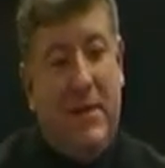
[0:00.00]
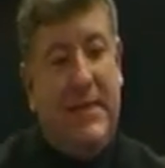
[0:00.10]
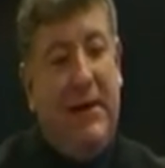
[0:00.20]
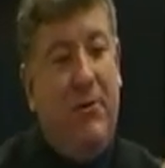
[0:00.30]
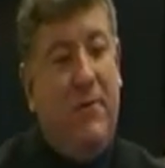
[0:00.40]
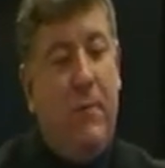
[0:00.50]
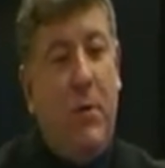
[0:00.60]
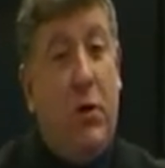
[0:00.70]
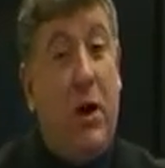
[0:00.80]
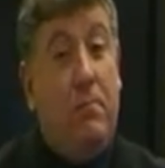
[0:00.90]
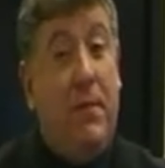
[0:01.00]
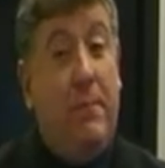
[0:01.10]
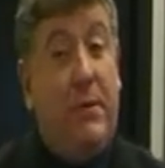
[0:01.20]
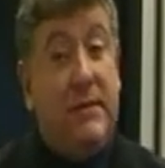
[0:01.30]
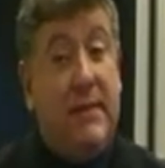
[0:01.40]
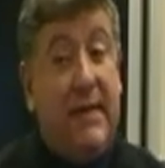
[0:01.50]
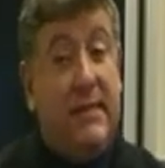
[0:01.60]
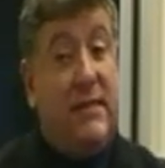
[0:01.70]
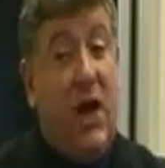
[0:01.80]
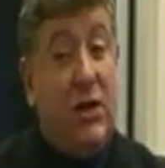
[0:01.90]
material from your young people as they
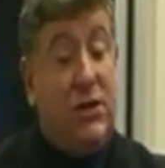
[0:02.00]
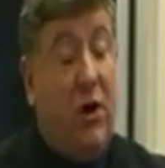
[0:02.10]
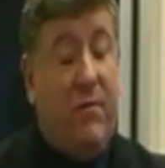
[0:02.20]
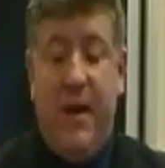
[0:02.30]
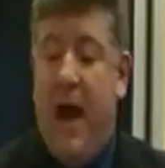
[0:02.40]
start off.